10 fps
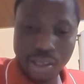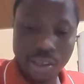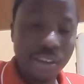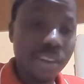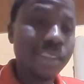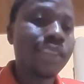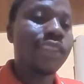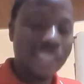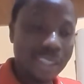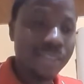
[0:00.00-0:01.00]

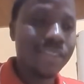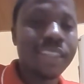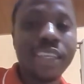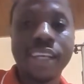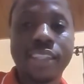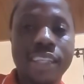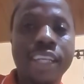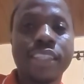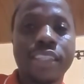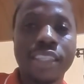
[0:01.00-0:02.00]
Genesis
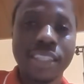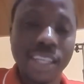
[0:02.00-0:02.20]
6:9.